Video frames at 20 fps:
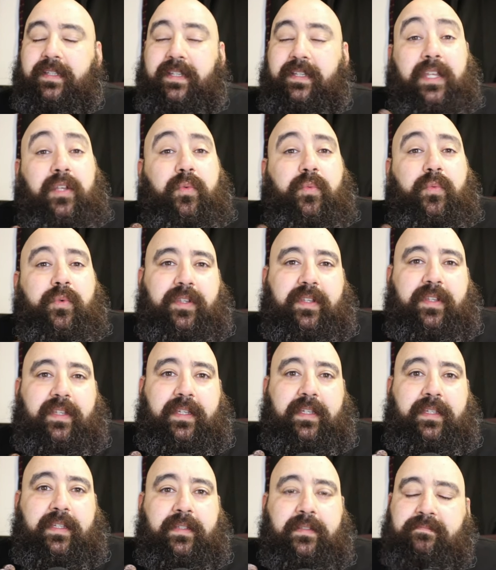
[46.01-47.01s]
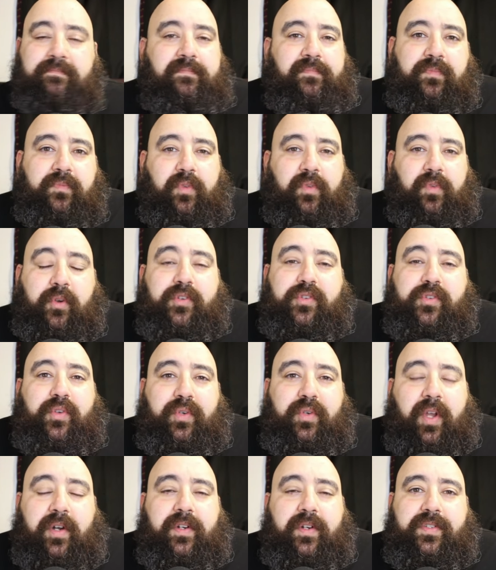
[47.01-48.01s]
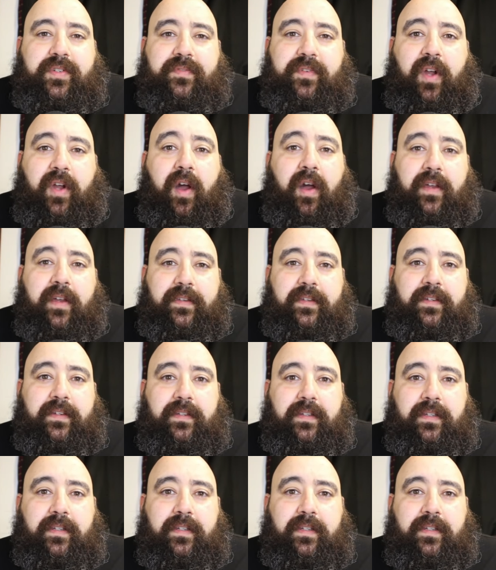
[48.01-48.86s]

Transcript: inwardly, there is no knowledge of God.